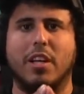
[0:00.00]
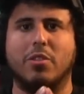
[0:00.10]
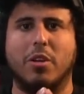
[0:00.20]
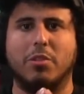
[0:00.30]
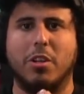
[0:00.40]
I
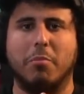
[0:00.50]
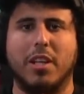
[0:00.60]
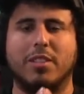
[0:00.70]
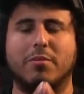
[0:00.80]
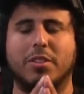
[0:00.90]
thought it was gonna be
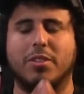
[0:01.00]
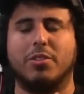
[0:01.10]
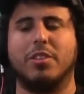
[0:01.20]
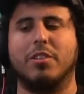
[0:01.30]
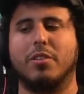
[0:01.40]
like something
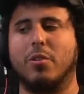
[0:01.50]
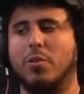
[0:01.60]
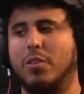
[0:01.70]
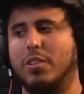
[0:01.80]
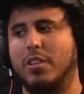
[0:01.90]
satirical,
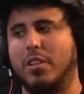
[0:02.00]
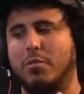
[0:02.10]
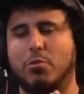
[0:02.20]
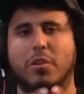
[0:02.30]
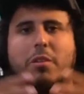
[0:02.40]
because like he
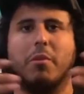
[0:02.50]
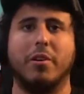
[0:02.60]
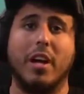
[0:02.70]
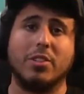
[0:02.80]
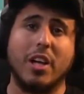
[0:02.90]
was wearing the
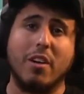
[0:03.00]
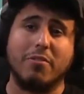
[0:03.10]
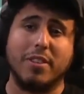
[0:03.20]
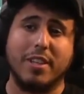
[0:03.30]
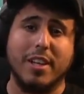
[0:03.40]
mariachi
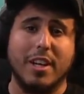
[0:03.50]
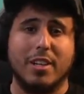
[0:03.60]
outfit,